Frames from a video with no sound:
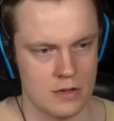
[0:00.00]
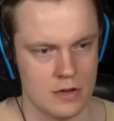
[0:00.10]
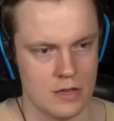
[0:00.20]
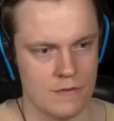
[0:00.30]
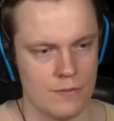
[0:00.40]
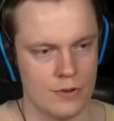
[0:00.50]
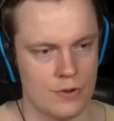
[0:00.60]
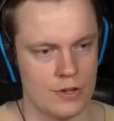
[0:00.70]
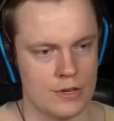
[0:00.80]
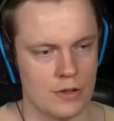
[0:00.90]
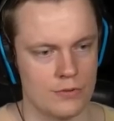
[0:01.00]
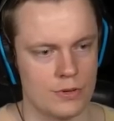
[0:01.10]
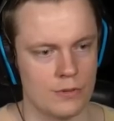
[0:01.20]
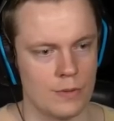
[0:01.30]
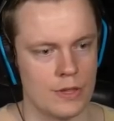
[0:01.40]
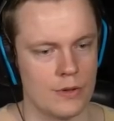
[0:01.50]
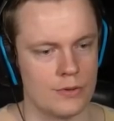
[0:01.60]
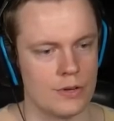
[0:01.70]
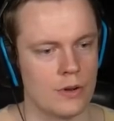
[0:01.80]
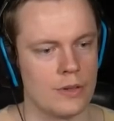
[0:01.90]
Love when you get close to the though It's
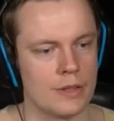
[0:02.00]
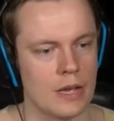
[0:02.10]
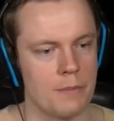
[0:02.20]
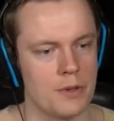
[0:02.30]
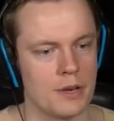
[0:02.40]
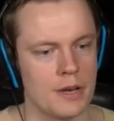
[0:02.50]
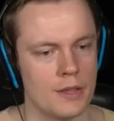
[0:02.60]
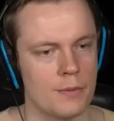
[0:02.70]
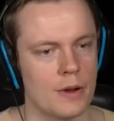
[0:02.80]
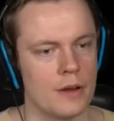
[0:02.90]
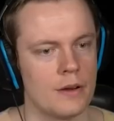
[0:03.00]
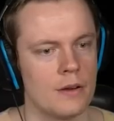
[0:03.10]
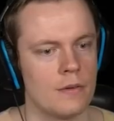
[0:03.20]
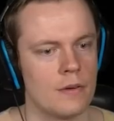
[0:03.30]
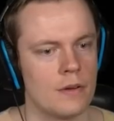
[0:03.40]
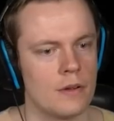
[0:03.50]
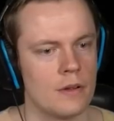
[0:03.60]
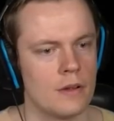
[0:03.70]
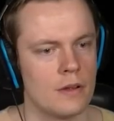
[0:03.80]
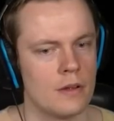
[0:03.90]
the only time you can hear the rain.
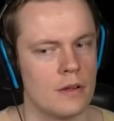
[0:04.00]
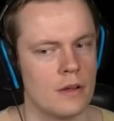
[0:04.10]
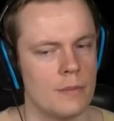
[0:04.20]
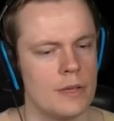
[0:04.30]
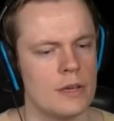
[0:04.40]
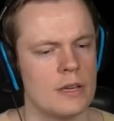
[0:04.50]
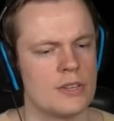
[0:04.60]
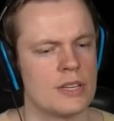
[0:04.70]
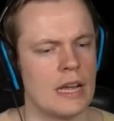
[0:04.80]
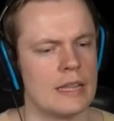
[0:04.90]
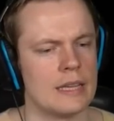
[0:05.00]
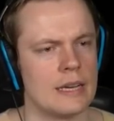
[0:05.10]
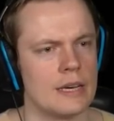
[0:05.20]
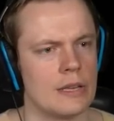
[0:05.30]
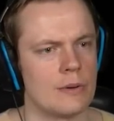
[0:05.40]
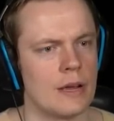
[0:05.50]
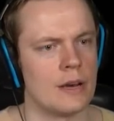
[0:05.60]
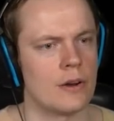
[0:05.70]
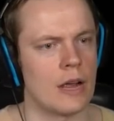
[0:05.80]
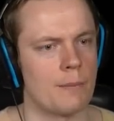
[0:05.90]
You can slightly hear the rain.
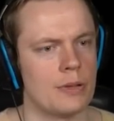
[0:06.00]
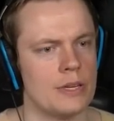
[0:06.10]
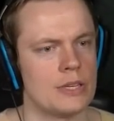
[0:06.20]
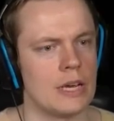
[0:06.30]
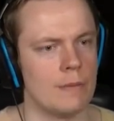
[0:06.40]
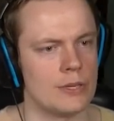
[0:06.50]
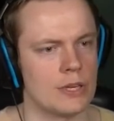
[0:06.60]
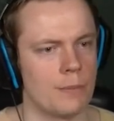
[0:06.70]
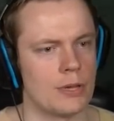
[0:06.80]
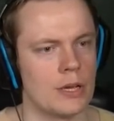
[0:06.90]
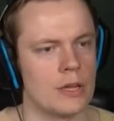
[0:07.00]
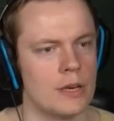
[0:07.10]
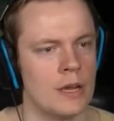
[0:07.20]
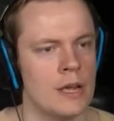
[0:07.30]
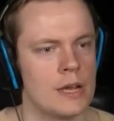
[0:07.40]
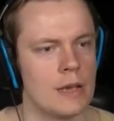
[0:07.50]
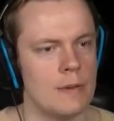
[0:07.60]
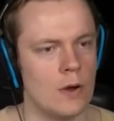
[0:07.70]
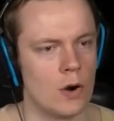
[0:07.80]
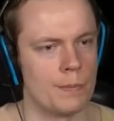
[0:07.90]
Okay, please give me something good. Give me
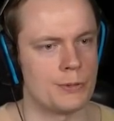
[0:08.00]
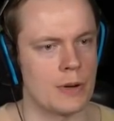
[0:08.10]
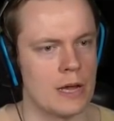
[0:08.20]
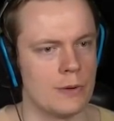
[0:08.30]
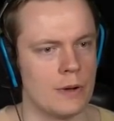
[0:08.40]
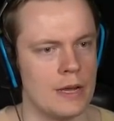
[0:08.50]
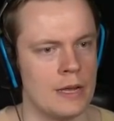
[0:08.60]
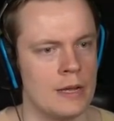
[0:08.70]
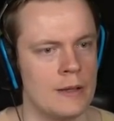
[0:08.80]
orbs right away.